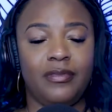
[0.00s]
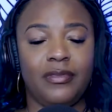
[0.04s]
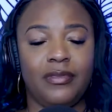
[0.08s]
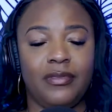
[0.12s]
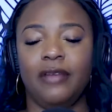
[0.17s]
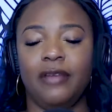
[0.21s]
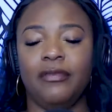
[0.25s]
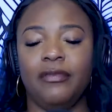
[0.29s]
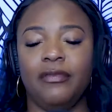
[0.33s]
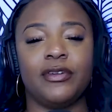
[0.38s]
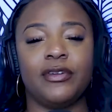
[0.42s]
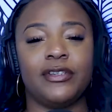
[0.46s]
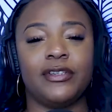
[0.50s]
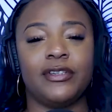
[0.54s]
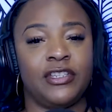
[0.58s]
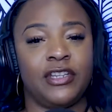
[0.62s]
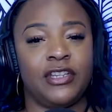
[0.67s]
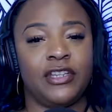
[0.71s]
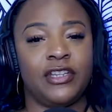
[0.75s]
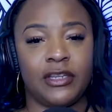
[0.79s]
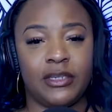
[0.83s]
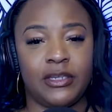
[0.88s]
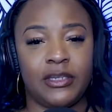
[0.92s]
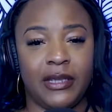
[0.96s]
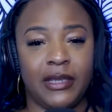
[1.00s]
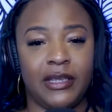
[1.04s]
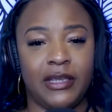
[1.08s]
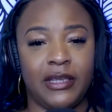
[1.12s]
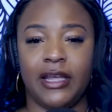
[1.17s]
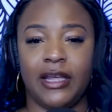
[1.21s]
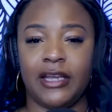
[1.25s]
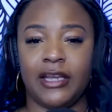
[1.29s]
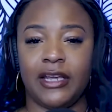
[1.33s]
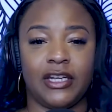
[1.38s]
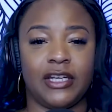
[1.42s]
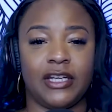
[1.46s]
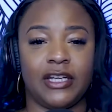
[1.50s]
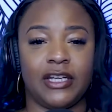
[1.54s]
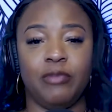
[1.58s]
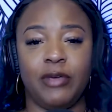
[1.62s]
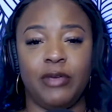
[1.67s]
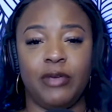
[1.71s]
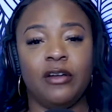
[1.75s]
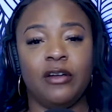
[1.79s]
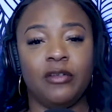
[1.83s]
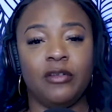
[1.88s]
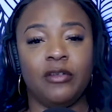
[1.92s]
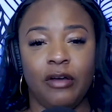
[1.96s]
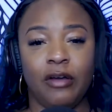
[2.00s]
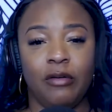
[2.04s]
of course, this is all speculation because we don't know.